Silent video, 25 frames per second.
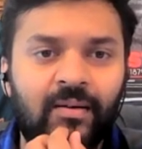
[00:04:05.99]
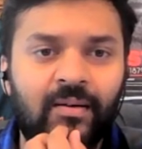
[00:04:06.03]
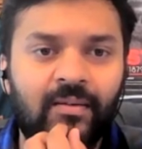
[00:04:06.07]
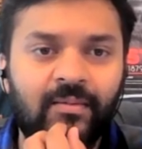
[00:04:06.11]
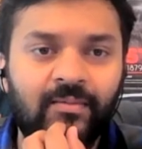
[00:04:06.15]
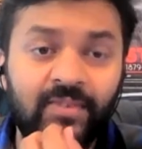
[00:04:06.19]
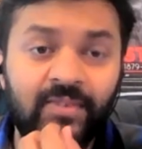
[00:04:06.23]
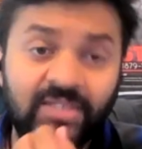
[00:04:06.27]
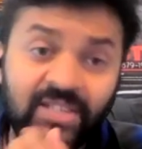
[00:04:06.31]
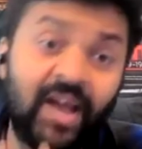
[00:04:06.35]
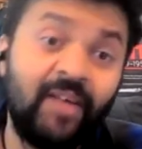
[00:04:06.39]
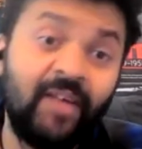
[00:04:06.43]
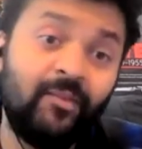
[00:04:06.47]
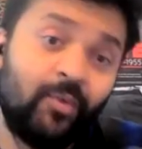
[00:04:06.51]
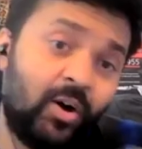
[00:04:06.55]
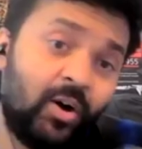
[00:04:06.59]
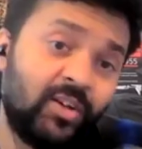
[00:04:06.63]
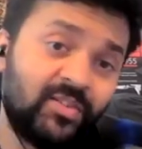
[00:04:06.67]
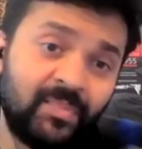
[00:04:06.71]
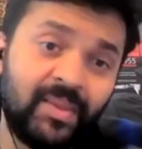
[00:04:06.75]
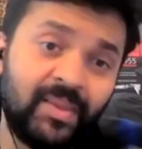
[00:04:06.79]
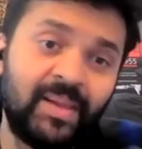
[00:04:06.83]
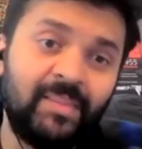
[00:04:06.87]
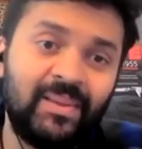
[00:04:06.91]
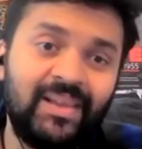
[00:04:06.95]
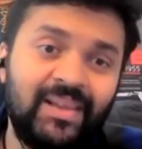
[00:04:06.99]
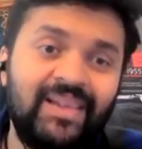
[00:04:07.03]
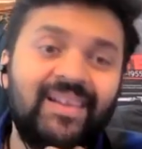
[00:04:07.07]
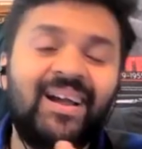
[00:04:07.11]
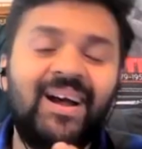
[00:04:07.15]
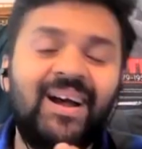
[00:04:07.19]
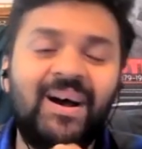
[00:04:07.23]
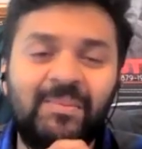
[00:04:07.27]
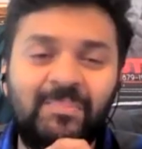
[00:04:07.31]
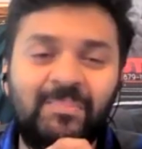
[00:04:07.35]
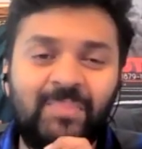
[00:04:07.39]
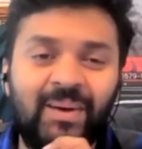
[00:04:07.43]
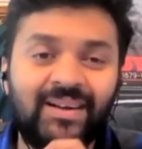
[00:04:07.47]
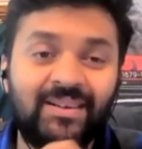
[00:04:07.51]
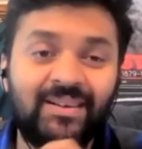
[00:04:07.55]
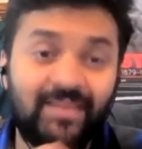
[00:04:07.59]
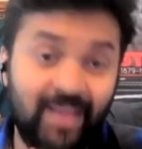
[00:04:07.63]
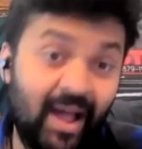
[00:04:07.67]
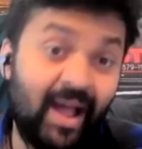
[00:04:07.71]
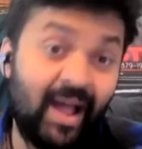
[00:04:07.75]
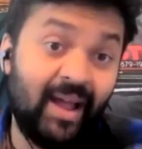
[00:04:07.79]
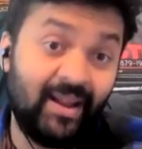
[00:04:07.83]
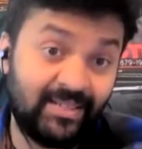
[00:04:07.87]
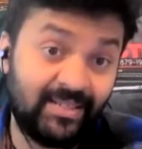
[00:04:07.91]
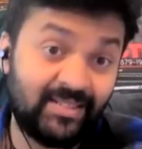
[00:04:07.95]
Which I was maybe, but
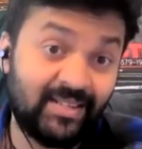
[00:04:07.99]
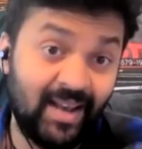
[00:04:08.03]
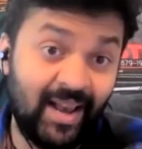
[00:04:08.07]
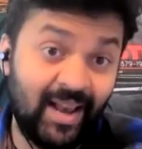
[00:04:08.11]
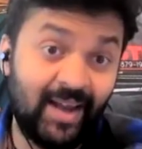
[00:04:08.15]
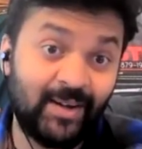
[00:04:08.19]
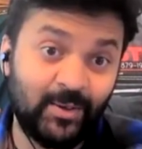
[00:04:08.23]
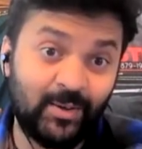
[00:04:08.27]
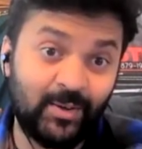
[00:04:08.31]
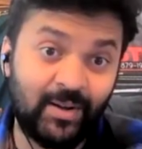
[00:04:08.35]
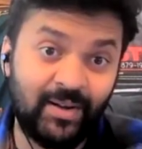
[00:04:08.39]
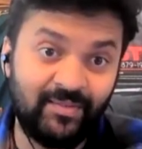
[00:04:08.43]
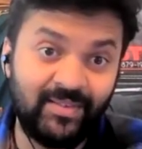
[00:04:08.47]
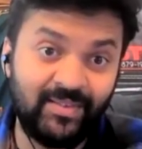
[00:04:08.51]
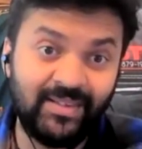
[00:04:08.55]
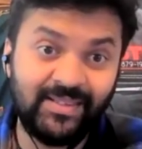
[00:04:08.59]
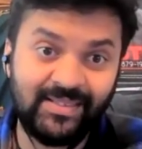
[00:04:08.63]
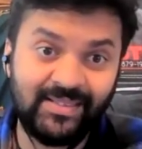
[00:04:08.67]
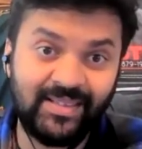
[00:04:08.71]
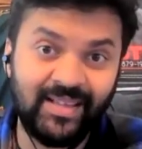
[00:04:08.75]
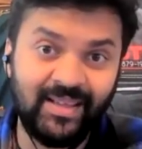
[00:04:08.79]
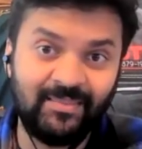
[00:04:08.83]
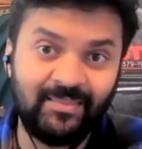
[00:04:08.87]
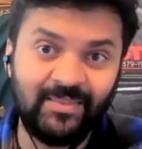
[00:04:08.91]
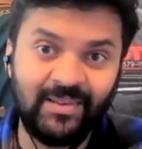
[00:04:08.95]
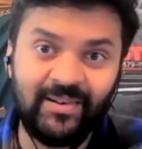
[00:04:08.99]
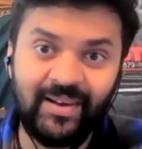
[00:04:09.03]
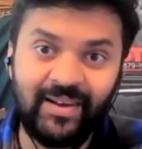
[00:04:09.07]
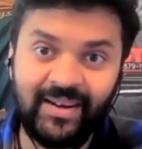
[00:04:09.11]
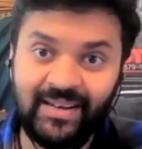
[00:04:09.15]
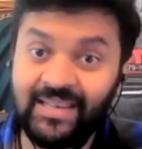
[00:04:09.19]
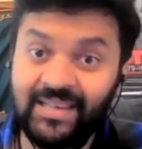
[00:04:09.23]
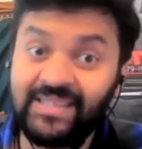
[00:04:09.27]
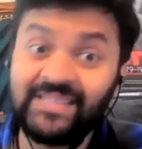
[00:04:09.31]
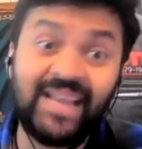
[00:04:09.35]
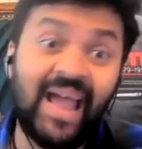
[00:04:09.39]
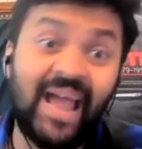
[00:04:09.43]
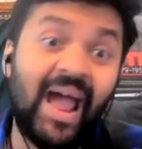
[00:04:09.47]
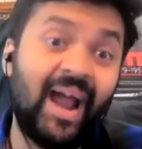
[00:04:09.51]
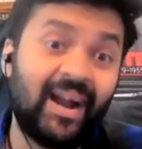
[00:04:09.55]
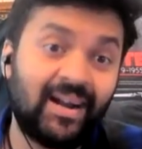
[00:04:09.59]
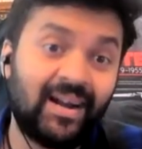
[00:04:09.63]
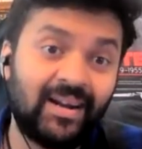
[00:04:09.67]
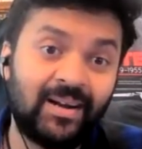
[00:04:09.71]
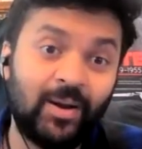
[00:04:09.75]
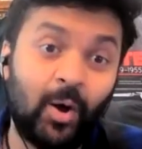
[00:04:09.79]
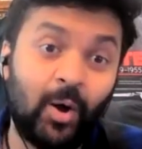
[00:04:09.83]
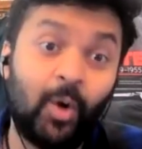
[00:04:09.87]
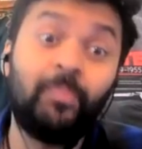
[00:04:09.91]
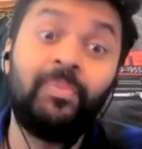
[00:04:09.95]
I still had to convince them, at least act
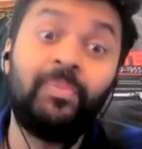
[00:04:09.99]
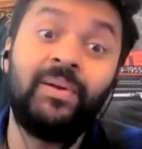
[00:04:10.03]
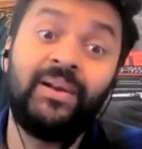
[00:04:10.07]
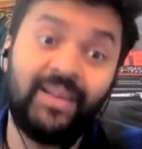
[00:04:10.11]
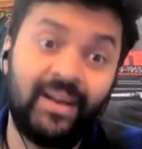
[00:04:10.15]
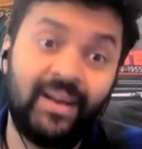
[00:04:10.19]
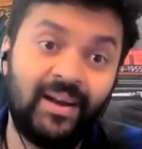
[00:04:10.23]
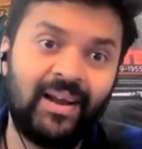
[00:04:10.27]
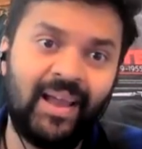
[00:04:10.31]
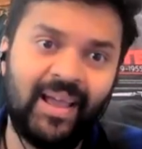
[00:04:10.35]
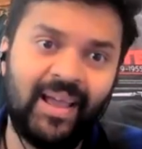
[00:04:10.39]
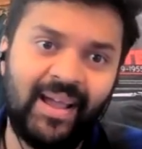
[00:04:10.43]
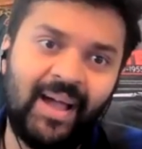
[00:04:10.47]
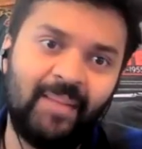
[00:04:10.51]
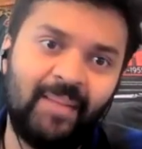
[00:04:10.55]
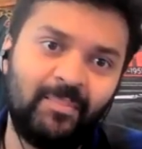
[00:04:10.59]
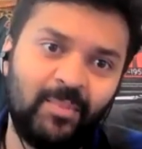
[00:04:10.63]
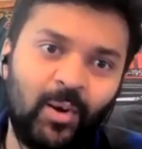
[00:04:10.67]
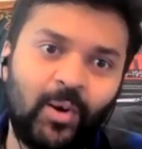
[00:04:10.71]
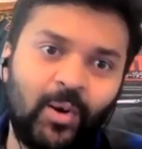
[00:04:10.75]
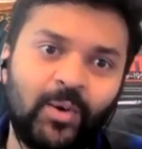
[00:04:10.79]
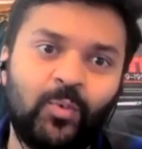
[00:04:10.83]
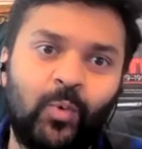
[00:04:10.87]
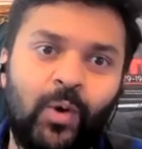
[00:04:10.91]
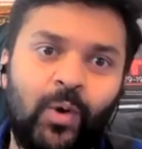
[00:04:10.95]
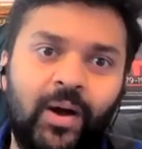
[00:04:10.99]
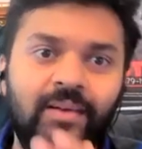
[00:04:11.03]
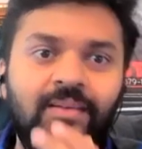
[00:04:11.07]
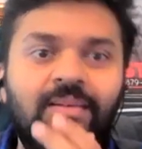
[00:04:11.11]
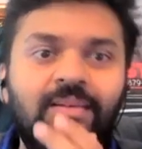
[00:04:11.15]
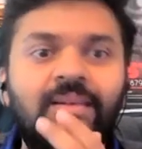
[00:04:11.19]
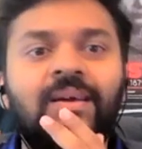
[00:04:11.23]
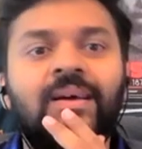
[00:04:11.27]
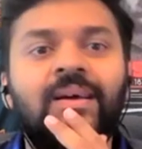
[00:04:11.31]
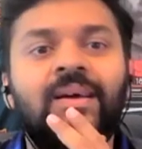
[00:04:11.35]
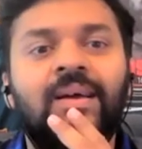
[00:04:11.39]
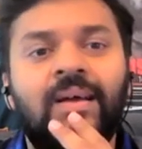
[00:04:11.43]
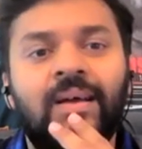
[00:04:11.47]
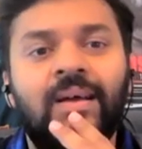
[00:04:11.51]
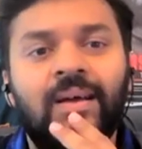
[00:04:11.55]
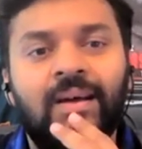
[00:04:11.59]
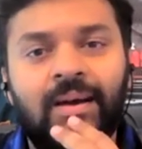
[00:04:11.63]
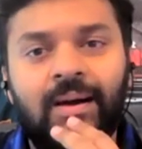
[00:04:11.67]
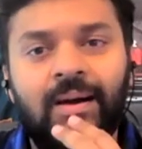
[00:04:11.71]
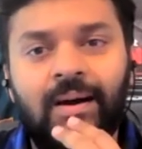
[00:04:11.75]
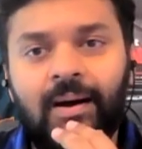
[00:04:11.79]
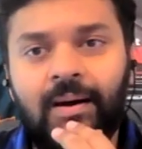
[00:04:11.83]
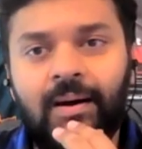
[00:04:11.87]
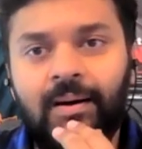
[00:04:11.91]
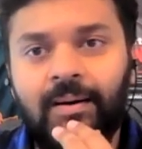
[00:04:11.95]
or pretend like I'm not one.
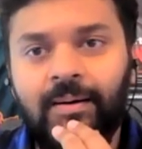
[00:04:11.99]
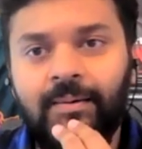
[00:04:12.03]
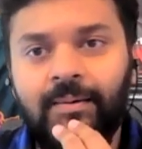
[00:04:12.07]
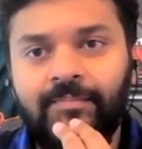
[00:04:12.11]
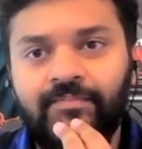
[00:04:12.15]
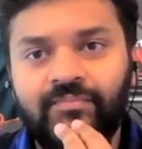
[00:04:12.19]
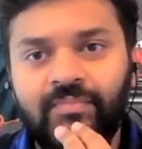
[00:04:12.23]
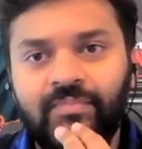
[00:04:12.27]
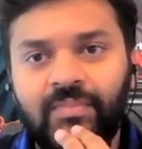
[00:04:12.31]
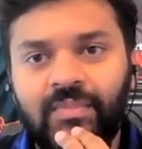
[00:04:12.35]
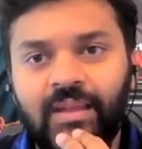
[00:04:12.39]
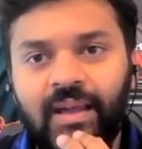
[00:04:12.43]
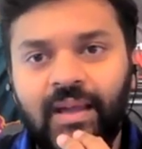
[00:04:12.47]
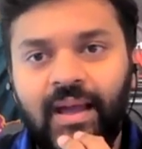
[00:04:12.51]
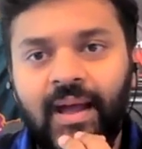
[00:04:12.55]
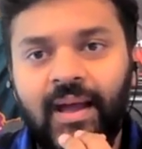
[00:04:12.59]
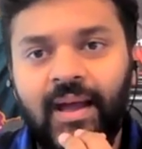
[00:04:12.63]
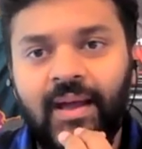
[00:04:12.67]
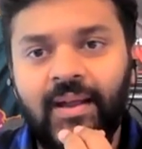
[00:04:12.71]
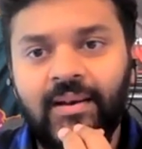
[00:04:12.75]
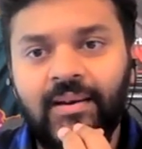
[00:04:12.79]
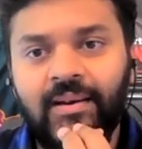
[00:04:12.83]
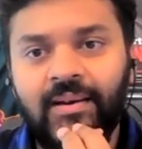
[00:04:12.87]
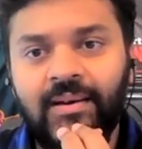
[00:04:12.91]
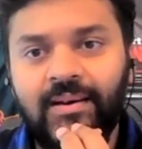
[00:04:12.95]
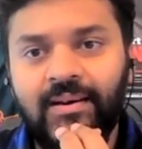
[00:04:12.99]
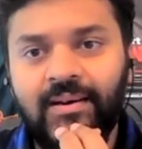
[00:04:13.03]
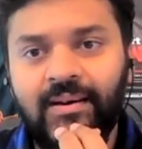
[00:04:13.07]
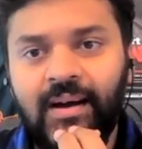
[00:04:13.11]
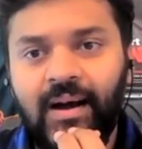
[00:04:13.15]
I